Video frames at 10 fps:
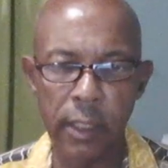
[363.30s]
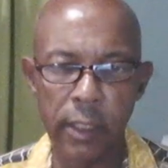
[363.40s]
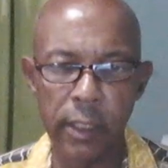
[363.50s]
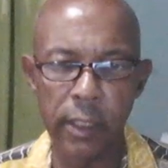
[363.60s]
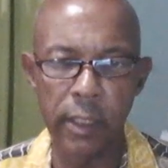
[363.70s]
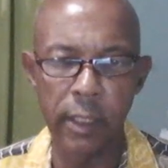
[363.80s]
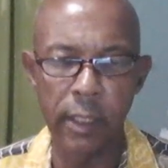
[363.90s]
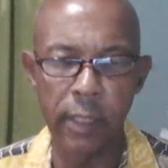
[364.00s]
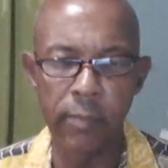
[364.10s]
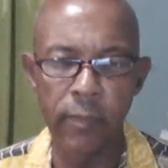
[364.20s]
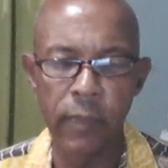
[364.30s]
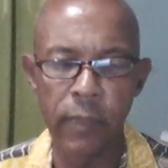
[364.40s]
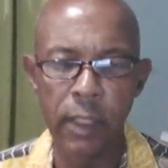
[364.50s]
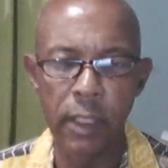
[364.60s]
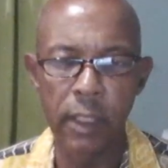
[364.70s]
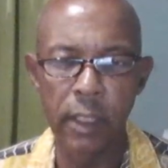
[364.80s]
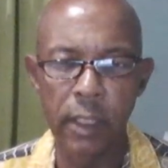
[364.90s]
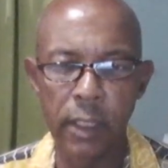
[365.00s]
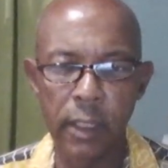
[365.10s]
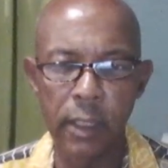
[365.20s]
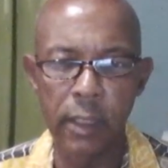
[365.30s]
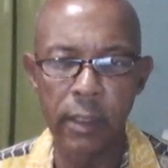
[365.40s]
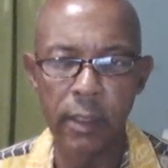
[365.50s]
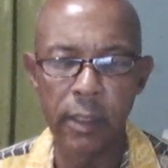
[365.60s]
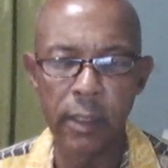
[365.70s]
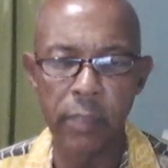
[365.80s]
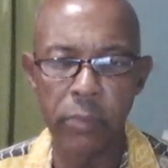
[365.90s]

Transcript: the the, um, the, the